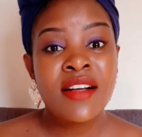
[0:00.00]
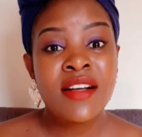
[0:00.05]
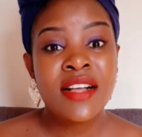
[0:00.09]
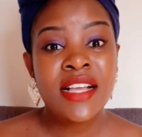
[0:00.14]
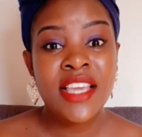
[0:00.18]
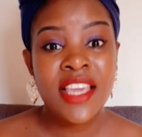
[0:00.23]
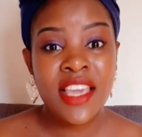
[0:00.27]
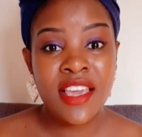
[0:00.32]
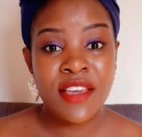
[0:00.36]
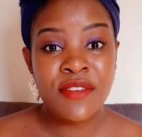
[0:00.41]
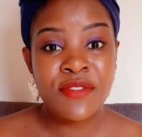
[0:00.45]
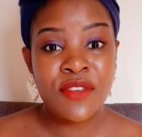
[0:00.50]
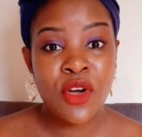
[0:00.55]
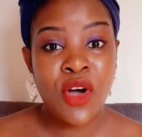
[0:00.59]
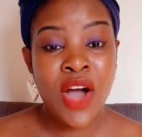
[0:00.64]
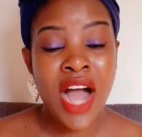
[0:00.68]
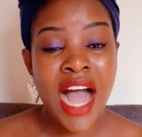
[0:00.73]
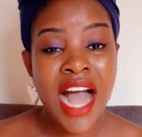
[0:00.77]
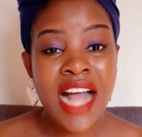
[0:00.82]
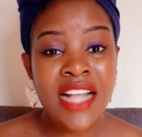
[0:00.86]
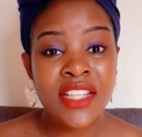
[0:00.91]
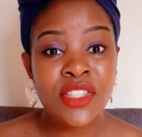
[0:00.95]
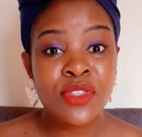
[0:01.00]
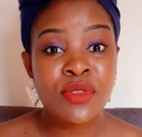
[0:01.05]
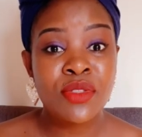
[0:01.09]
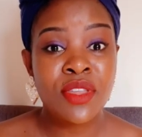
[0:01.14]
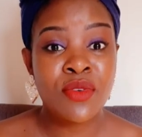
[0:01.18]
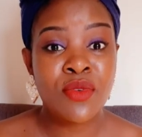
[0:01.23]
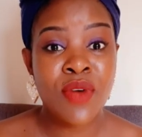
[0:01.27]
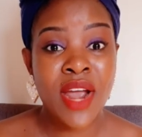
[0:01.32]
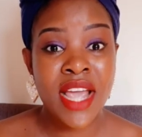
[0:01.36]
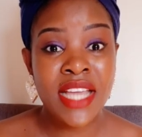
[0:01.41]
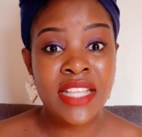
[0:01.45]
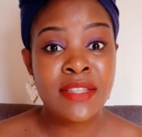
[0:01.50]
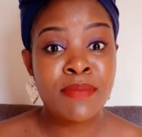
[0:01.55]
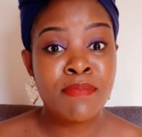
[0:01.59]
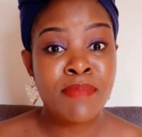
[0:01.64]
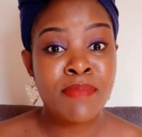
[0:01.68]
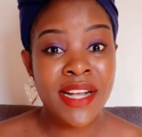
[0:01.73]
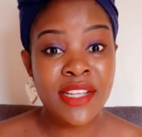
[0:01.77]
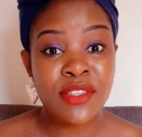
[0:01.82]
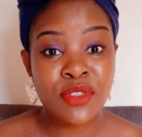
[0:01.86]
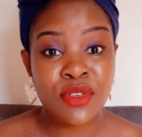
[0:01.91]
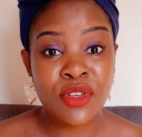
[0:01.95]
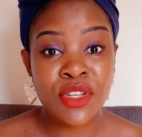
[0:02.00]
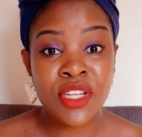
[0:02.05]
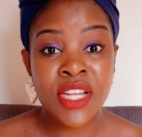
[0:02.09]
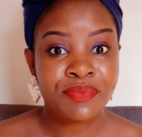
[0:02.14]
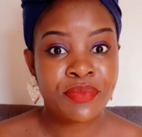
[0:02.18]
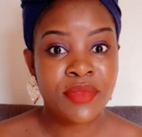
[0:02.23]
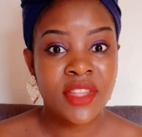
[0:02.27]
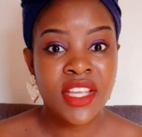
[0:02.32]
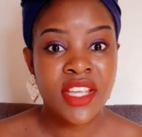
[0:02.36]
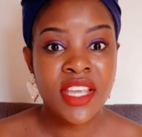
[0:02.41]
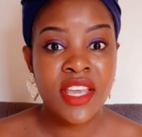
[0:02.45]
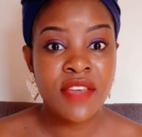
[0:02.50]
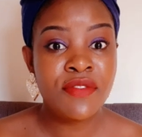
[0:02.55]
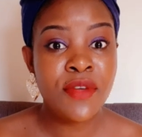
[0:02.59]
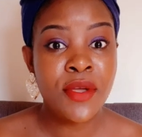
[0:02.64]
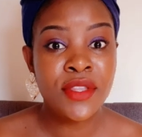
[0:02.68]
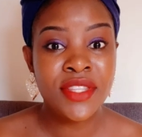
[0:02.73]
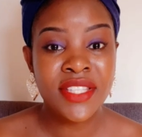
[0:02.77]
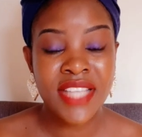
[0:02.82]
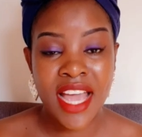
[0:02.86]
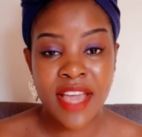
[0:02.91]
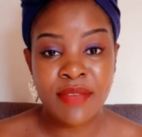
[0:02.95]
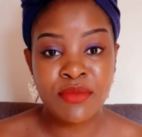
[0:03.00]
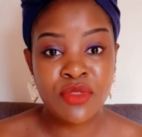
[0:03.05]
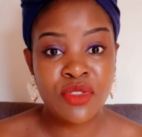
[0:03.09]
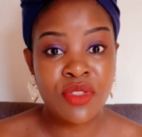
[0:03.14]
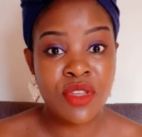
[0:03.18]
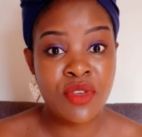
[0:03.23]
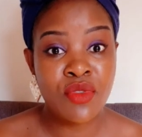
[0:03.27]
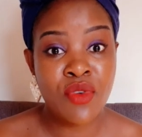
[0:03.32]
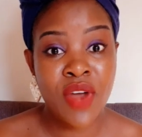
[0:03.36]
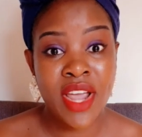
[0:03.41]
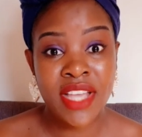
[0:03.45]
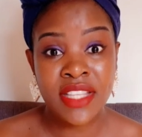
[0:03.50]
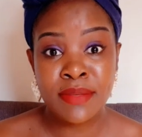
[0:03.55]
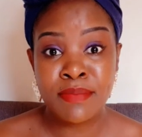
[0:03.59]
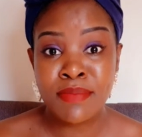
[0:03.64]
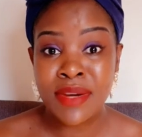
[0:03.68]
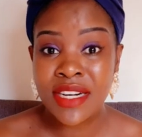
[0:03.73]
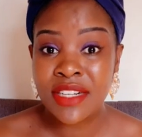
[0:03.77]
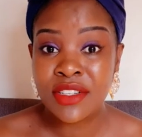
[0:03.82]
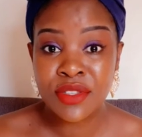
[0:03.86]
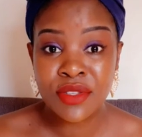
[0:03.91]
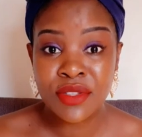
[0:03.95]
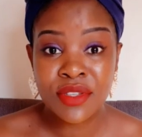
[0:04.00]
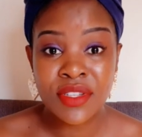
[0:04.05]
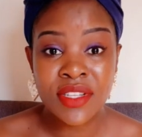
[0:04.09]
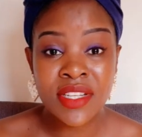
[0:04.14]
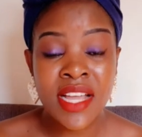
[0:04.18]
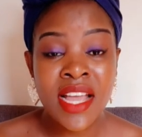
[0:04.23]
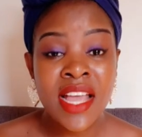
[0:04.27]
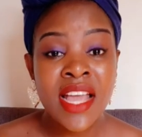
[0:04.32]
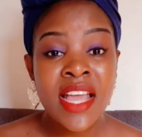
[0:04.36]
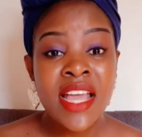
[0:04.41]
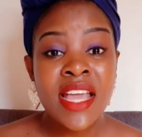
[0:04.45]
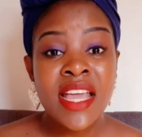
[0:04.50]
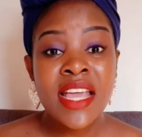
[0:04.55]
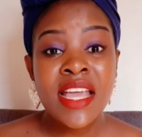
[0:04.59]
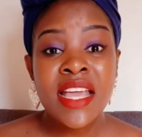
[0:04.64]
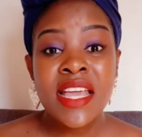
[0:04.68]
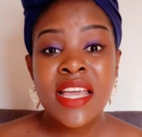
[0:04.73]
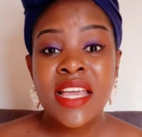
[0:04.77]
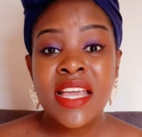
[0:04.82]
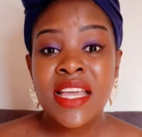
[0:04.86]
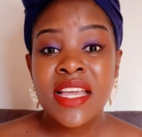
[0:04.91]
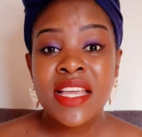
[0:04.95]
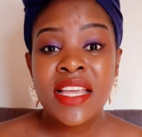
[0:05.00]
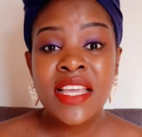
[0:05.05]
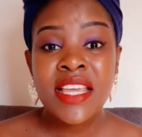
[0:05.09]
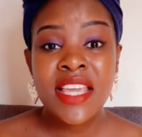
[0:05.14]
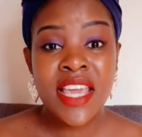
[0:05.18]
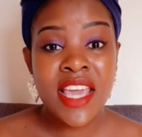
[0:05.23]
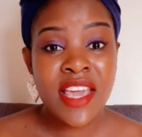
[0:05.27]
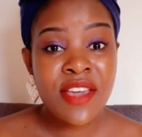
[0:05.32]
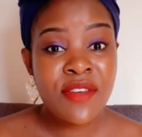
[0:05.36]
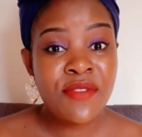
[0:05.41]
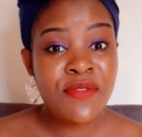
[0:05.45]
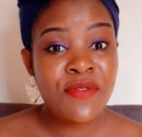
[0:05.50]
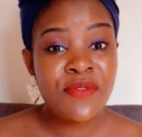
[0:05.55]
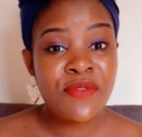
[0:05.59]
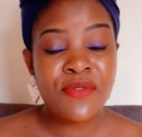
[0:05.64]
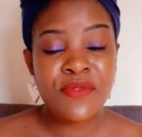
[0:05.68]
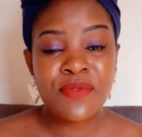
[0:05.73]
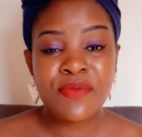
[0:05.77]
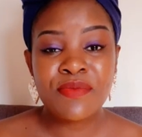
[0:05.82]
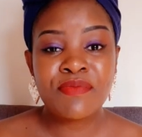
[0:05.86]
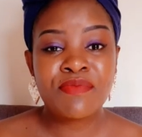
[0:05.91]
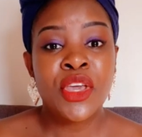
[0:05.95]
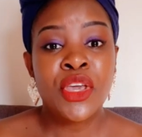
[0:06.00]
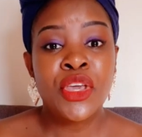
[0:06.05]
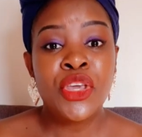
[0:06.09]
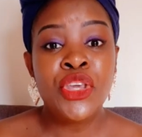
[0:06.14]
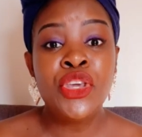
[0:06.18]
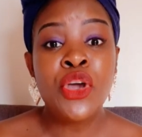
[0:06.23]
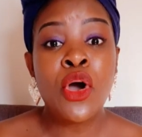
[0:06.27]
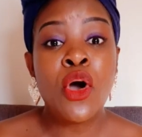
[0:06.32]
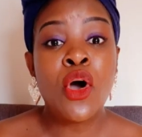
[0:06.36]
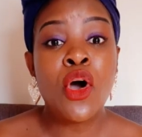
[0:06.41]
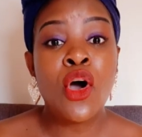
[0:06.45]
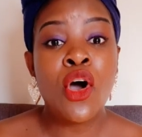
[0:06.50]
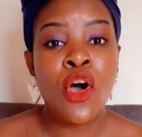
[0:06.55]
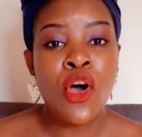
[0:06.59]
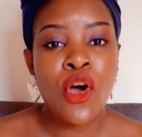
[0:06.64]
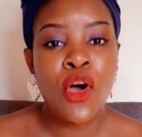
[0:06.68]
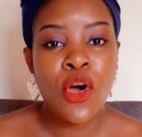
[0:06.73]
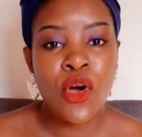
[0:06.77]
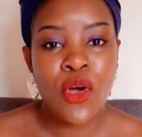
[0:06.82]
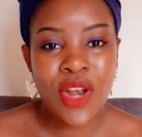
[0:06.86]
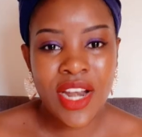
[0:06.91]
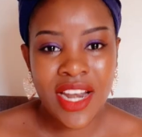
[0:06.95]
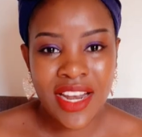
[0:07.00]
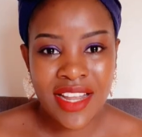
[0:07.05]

give your heart to the right person, give your time to the right person, give your all